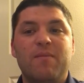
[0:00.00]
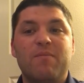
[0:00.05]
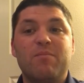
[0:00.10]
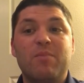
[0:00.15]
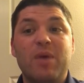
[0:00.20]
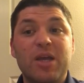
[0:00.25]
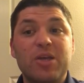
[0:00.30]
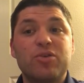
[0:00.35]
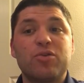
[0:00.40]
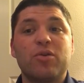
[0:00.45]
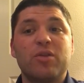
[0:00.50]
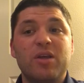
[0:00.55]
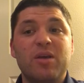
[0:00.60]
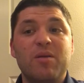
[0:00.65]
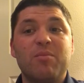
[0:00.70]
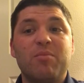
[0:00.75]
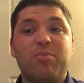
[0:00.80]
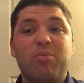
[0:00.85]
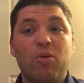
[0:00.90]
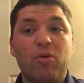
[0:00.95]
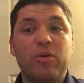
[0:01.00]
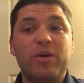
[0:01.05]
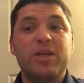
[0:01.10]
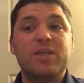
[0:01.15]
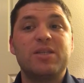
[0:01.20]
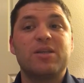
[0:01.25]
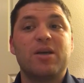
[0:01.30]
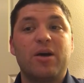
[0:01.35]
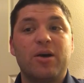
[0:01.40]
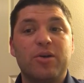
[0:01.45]
Make sure the
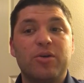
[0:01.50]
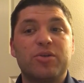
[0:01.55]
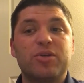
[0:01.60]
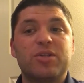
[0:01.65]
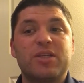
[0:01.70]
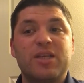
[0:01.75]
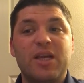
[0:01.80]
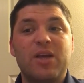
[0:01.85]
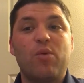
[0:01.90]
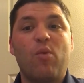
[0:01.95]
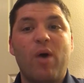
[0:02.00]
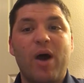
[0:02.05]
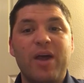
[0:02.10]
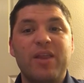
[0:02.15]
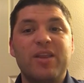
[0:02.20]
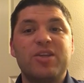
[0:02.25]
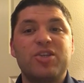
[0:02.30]
employees understand why